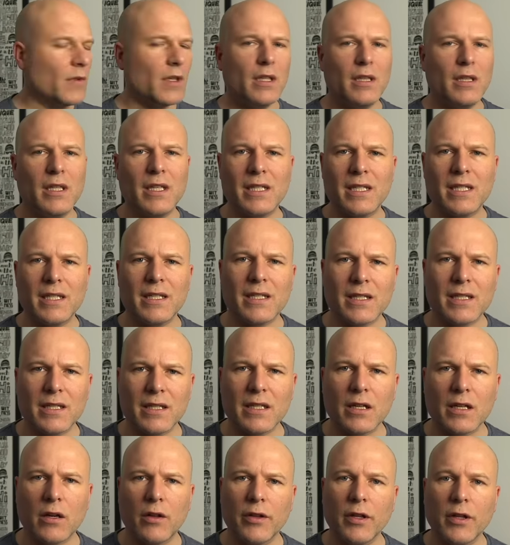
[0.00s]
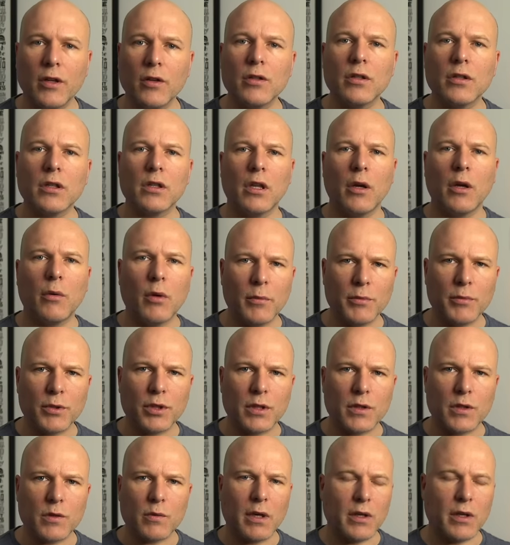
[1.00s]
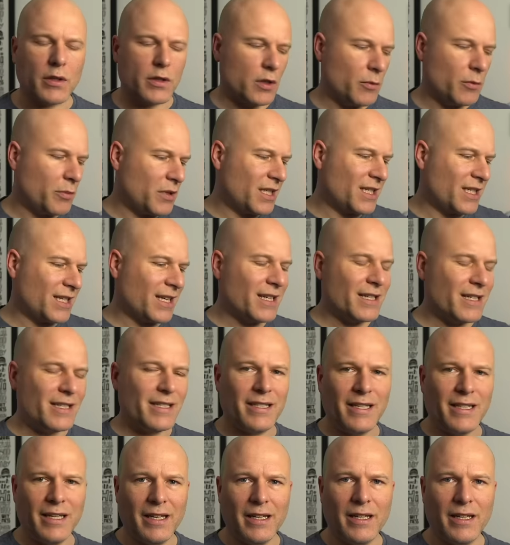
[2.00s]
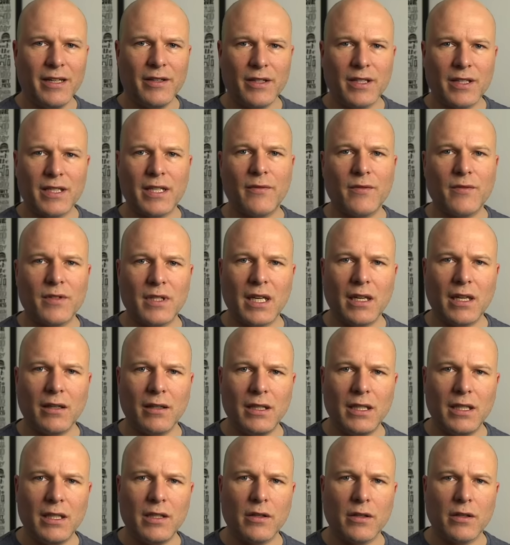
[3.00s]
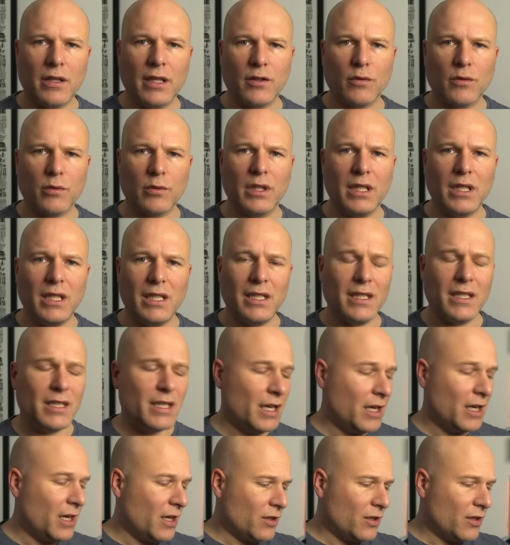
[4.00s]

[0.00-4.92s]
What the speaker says: In this instance, I've got the underglow option as well, so beside the 70 LEDs on the actual keys,